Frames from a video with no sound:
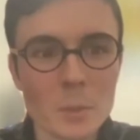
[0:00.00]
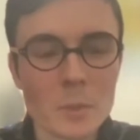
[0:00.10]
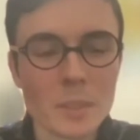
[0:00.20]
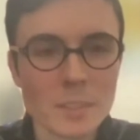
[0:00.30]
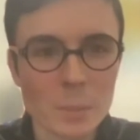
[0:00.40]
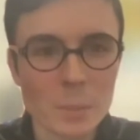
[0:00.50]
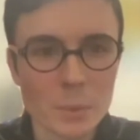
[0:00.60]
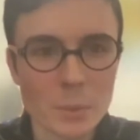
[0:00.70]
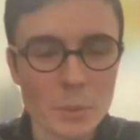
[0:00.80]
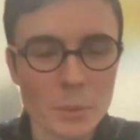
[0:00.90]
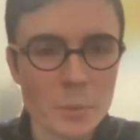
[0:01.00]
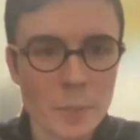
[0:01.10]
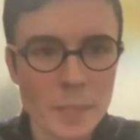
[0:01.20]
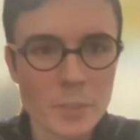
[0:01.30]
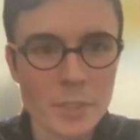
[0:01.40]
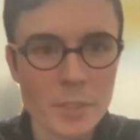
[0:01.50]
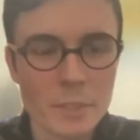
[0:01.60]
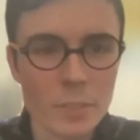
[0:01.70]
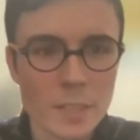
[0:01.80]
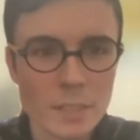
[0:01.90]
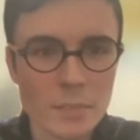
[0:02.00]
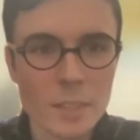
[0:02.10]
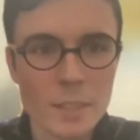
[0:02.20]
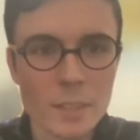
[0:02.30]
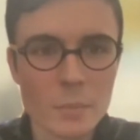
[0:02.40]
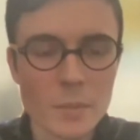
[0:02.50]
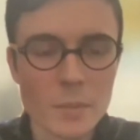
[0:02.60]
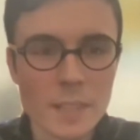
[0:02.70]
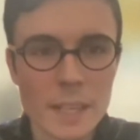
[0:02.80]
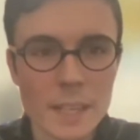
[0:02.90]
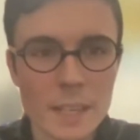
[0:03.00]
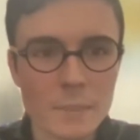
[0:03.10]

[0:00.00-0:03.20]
Luke, let's start with you. You majored in philosophy. Was that